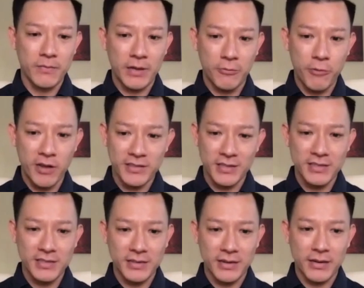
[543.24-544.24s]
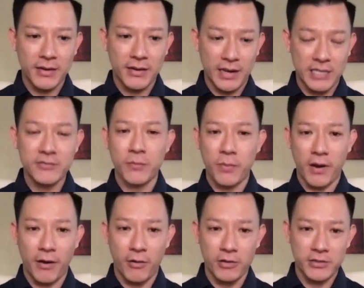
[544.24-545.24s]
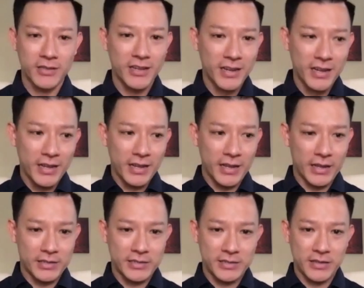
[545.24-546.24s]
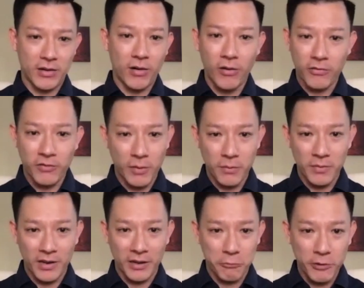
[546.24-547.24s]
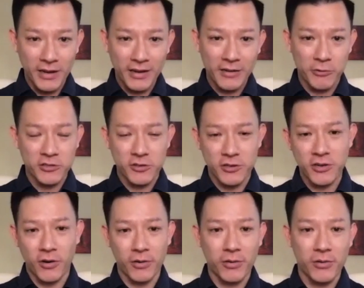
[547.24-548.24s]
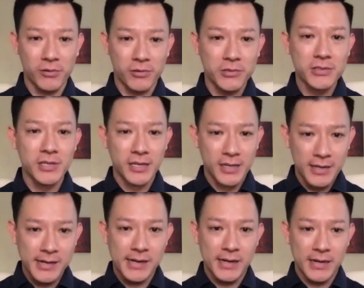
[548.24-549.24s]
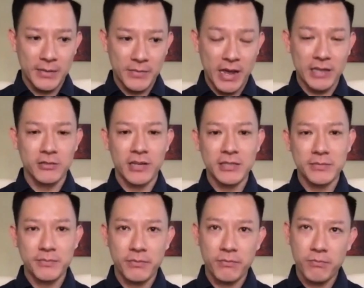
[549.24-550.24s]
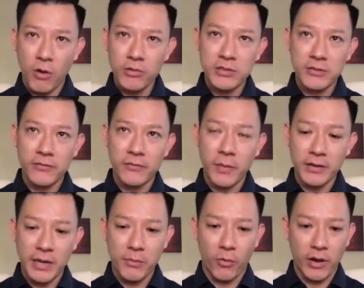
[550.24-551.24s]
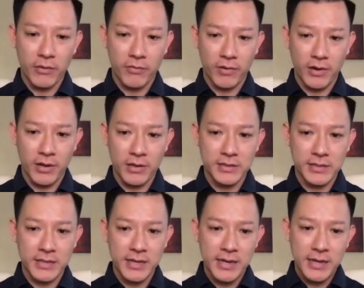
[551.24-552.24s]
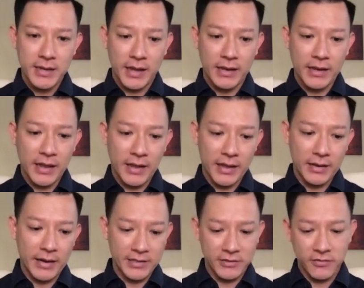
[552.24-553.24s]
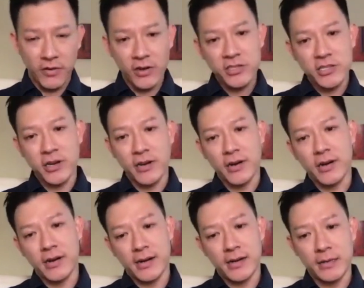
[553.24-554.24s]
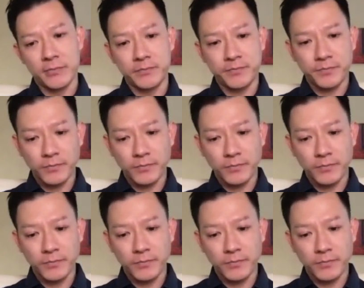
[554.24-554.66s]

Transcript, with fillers: in residency, at least with perio, it's all from like reading research articles. Um, yeah, so that's most of Monday morning for us. And then as a first year, um,